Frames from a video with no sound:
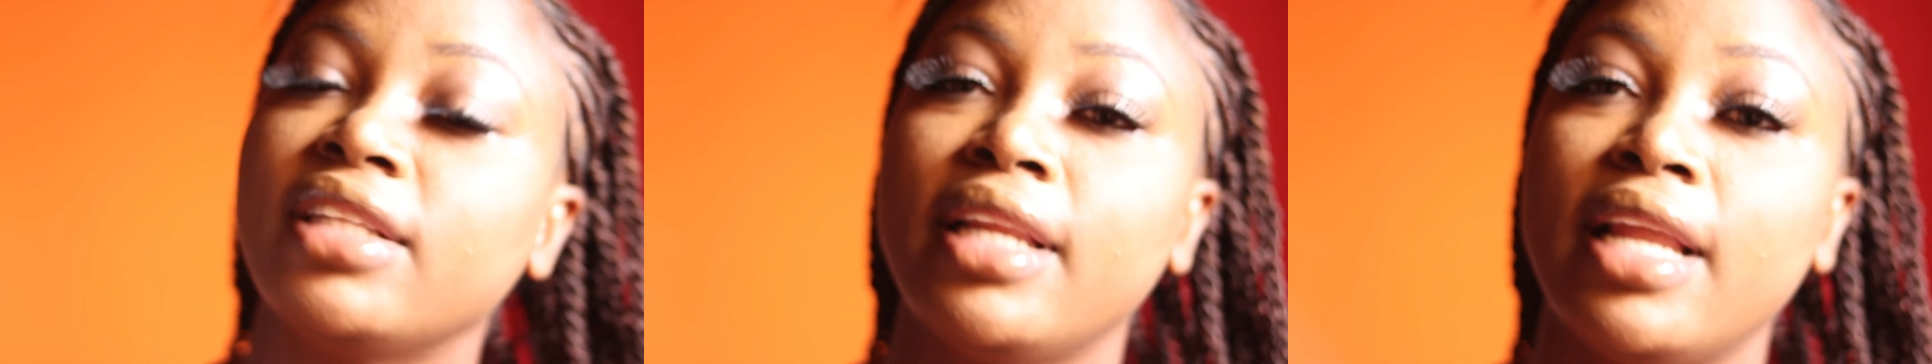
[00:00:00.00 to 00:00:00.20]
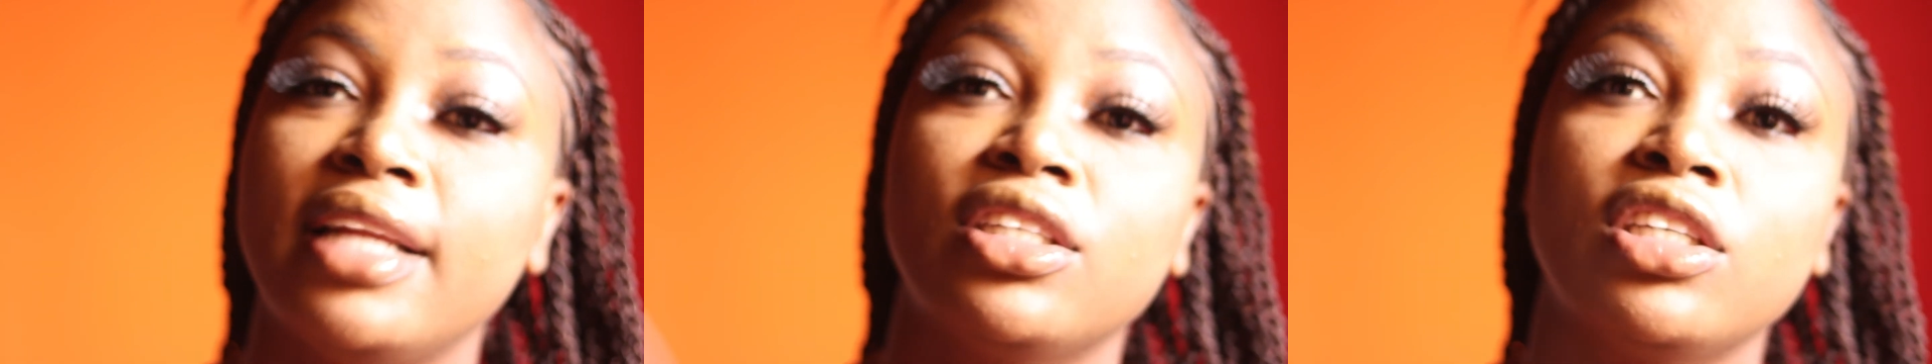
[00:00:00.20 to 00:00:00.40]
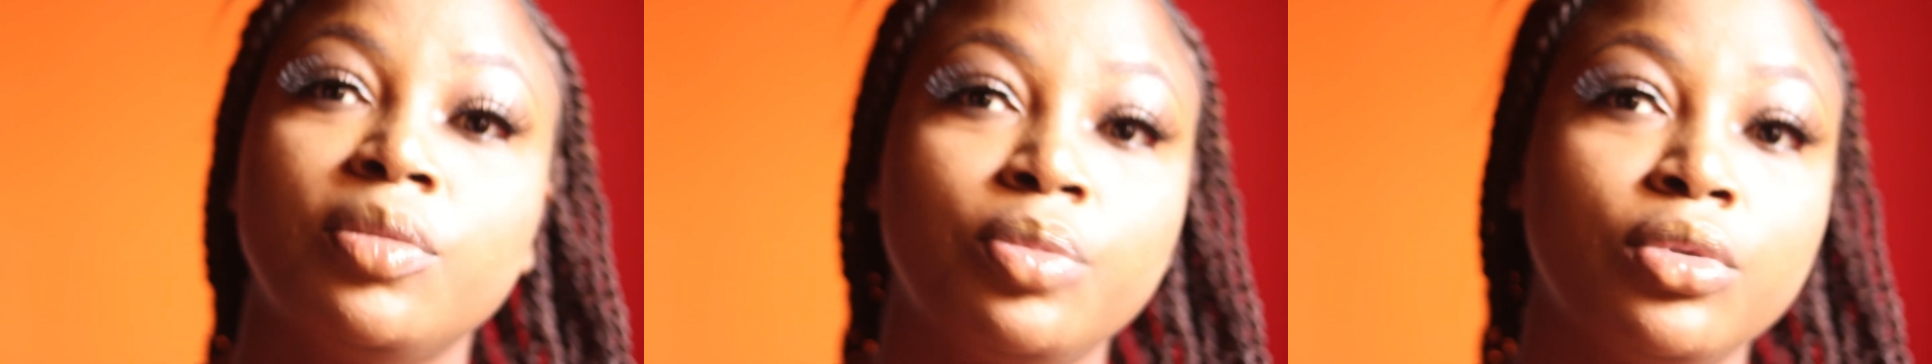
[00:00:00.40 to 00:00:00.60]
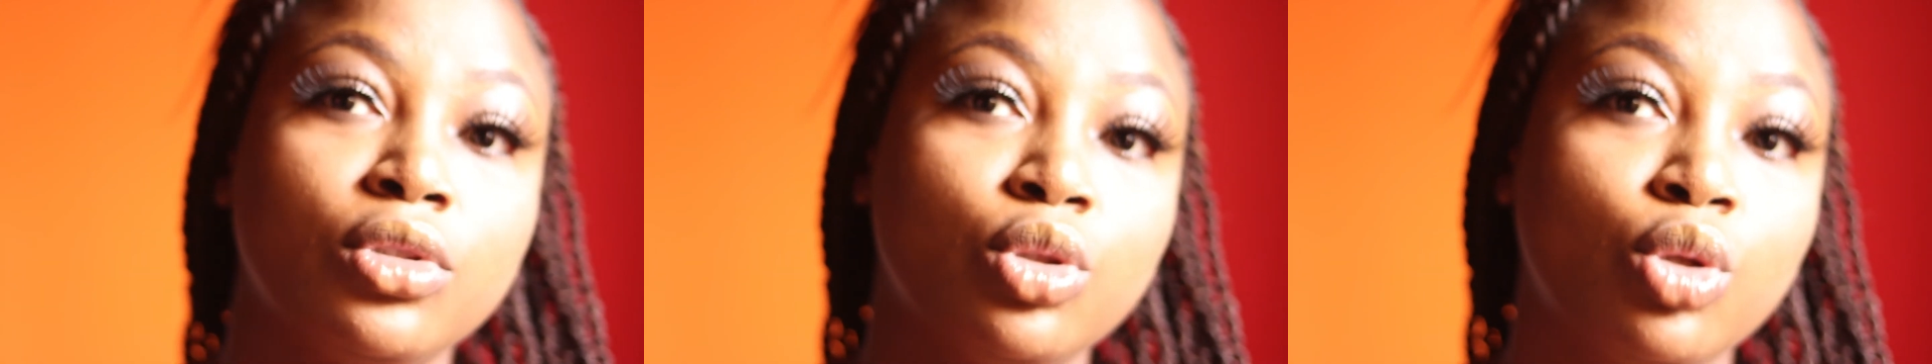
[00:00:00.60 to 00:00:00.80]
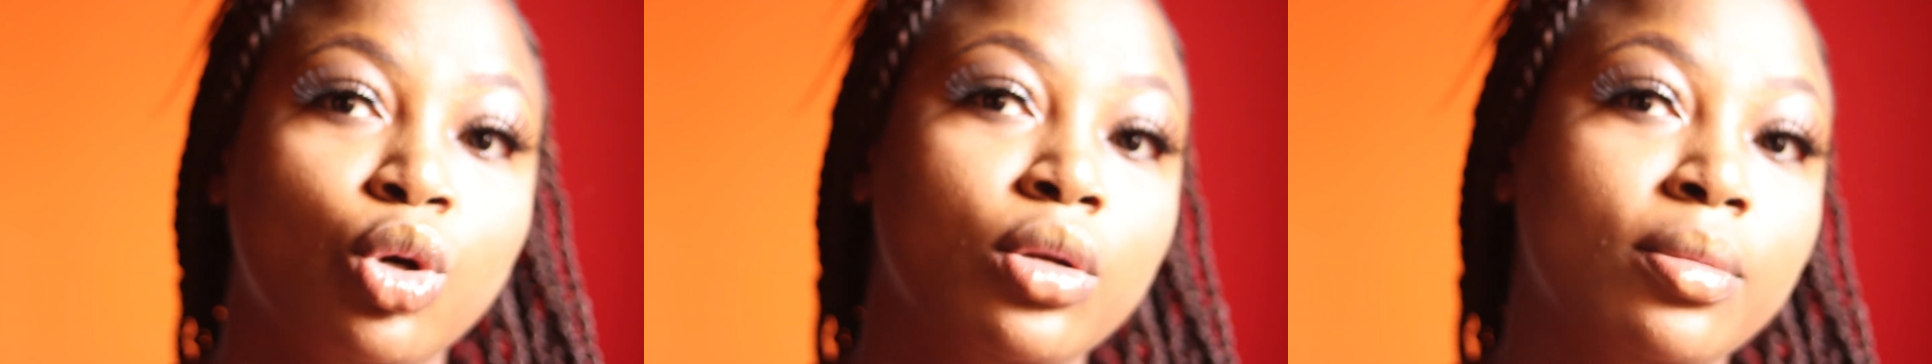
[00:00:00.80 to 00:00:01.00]
then I just
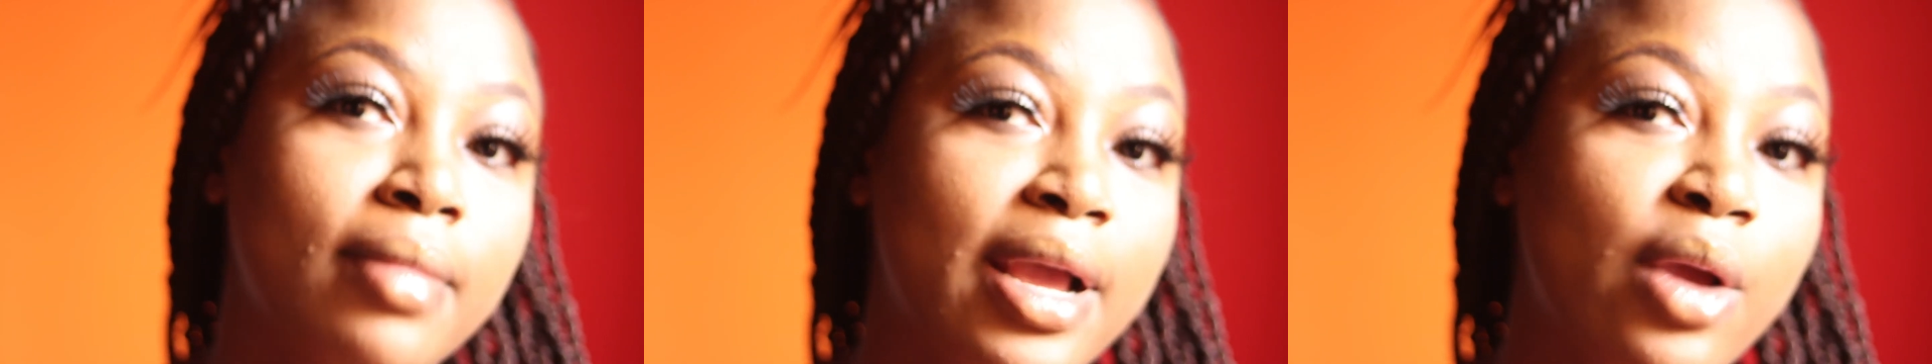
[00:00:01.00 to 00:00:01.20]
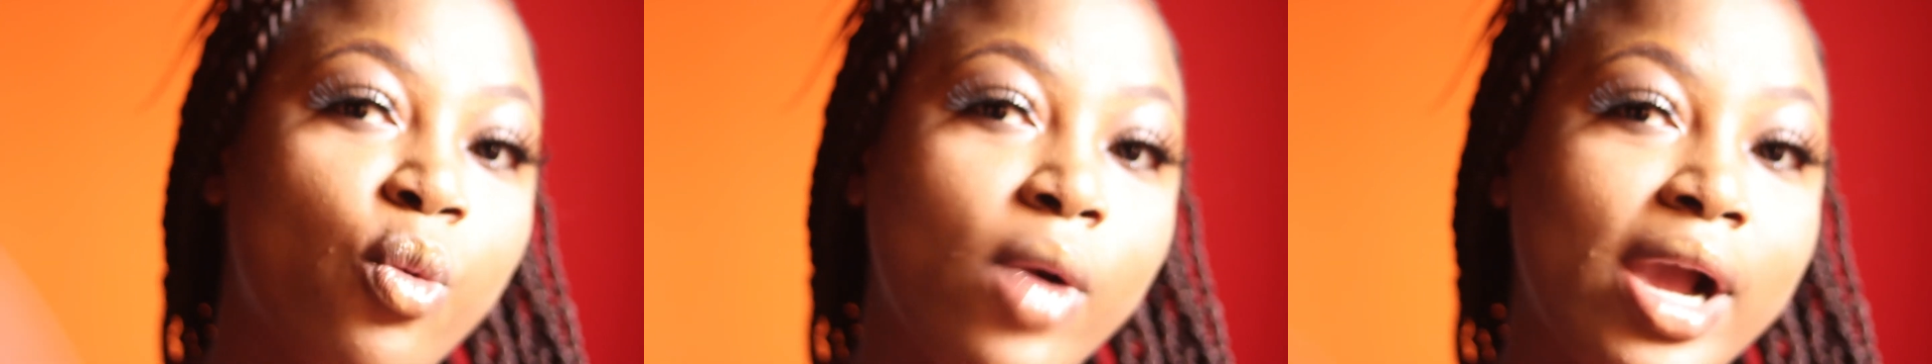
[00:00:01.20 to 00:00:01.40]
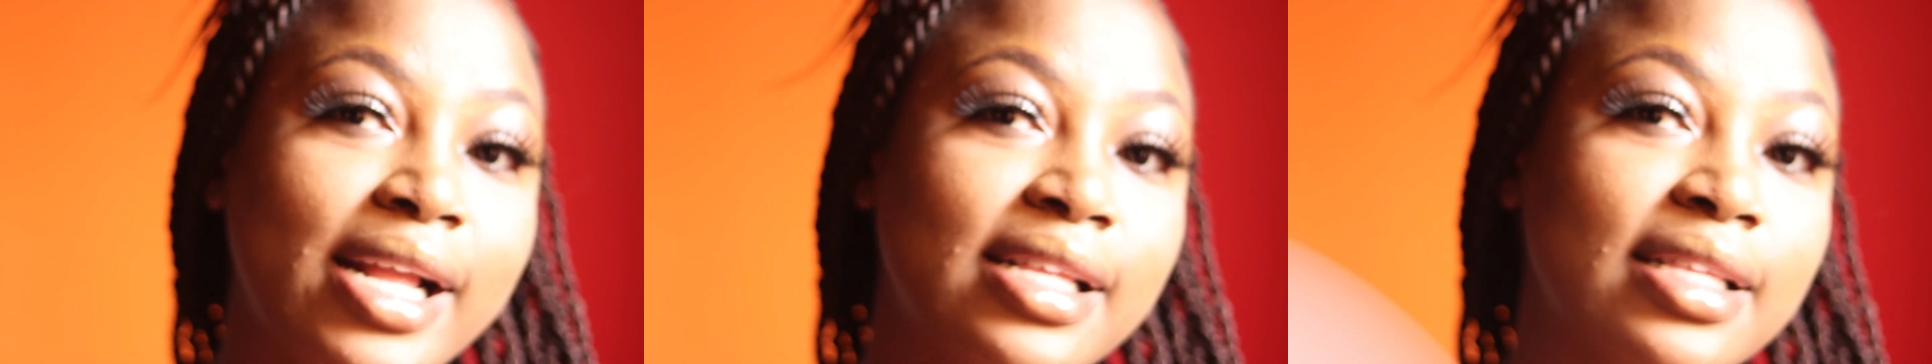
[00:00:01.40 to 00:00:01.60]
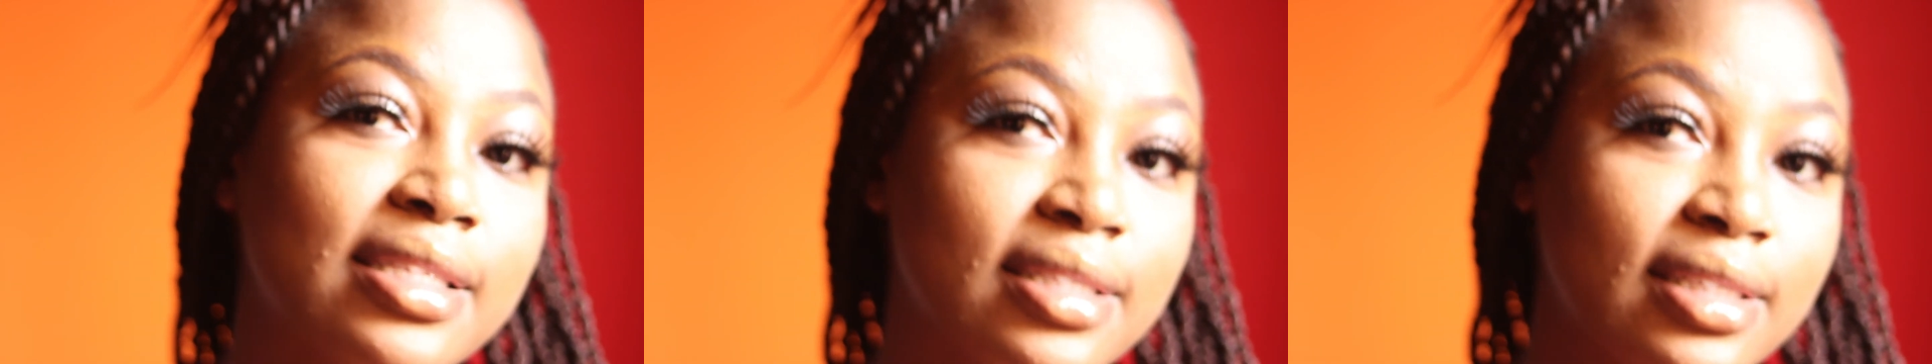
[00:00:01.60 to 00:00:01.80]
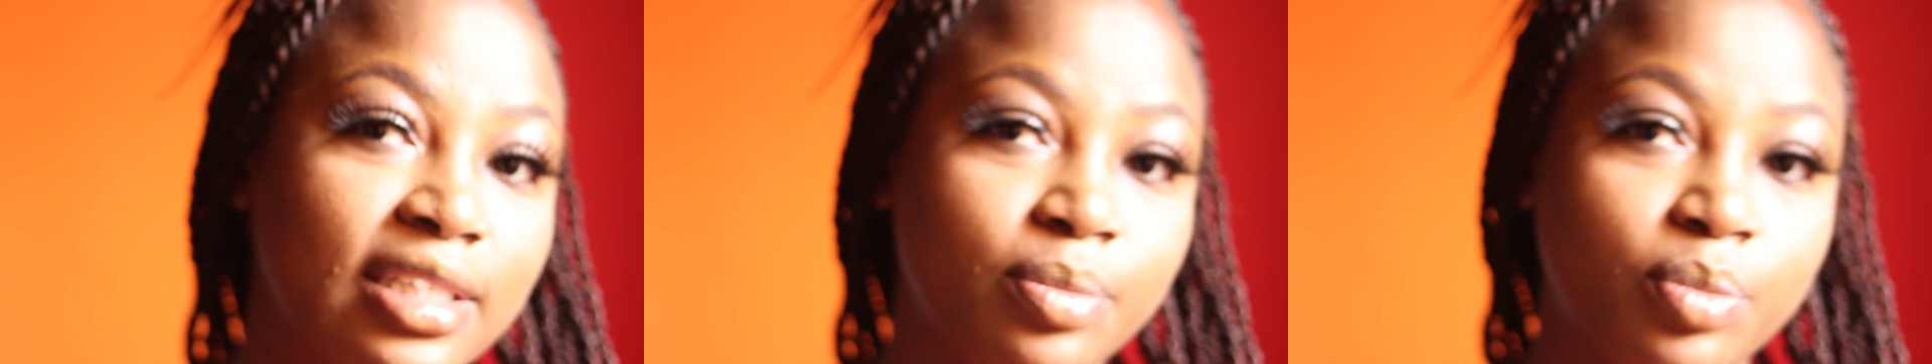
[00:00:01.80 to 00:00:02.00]
put on my white
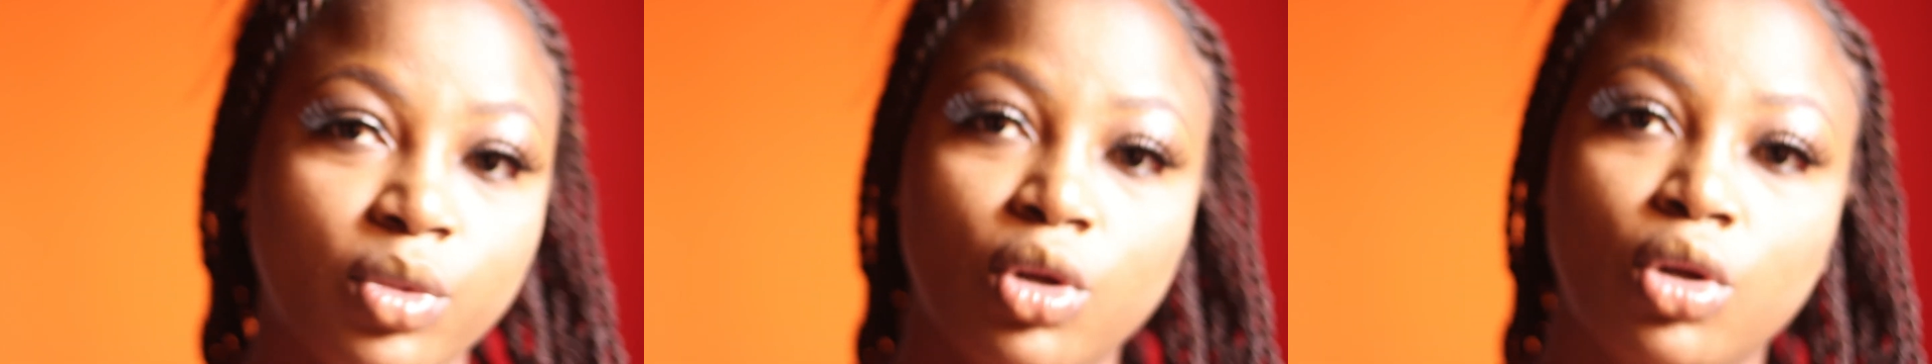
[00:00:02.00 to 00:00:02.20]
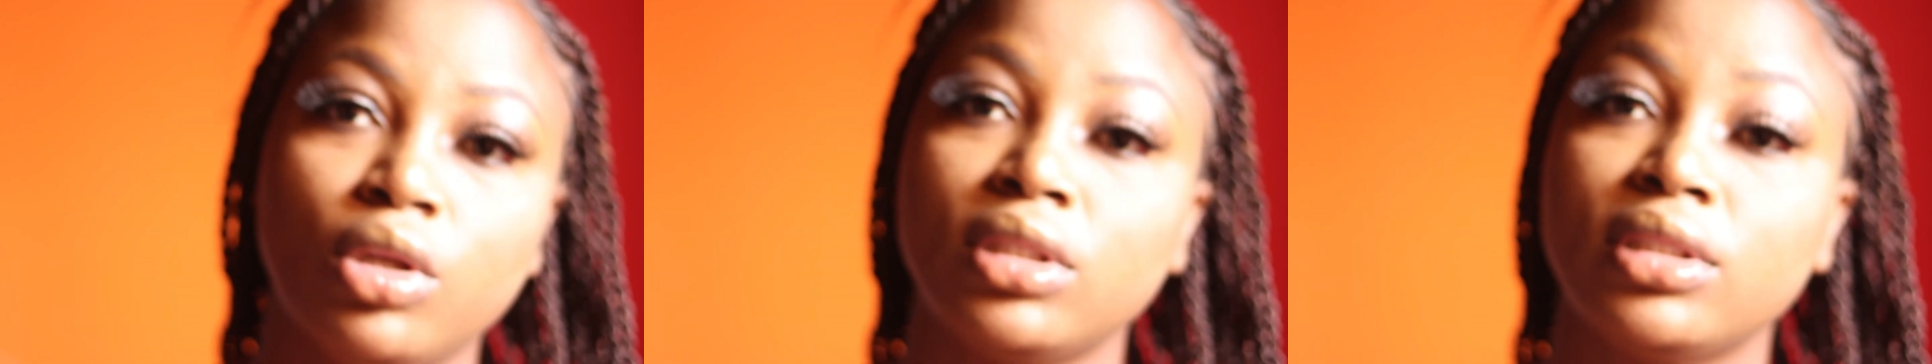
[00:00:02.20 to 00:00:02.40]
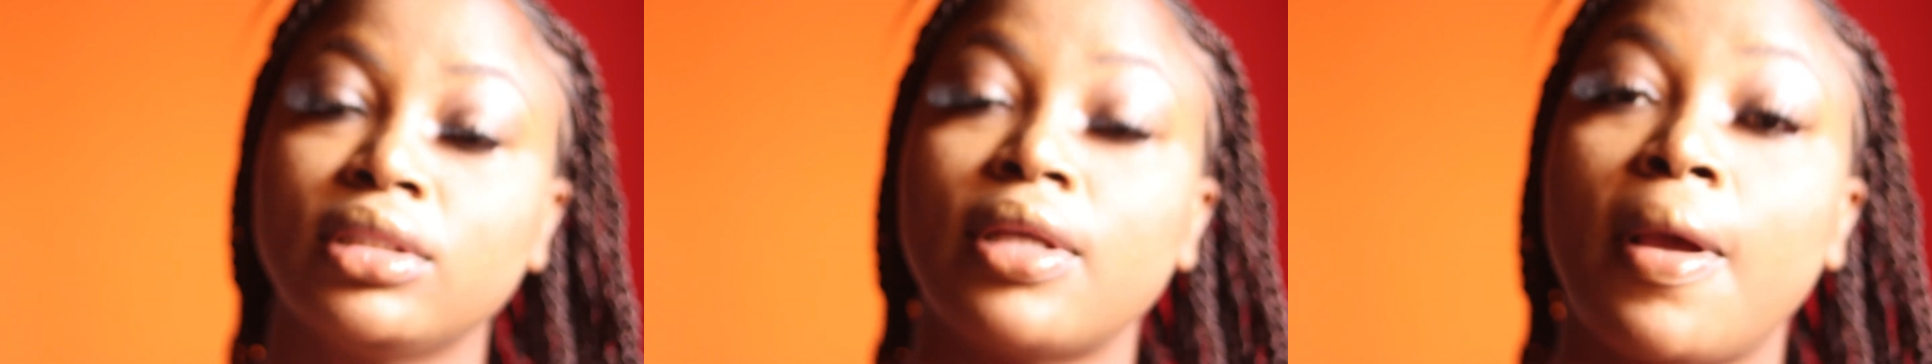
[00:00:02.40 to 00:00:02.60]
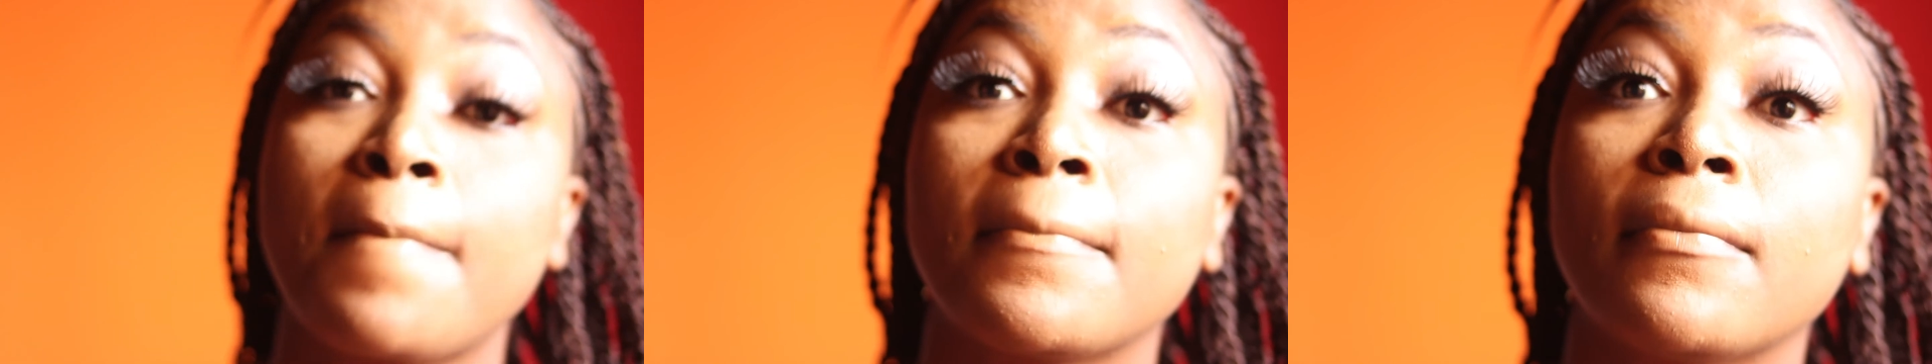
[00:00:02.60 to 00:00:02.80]
lip gloss.